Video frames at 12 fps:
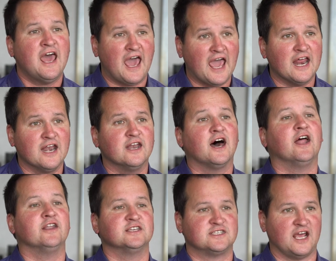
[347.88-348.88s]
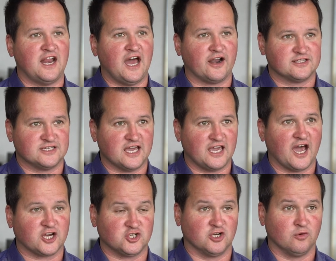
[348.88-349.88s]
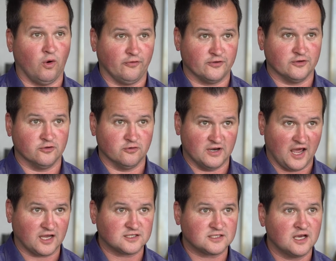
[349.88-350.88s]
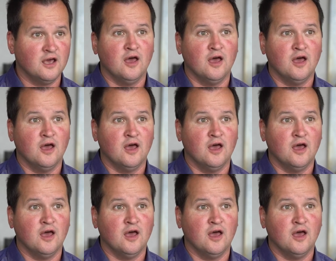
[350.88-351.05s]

and understand how to take action and what to do next.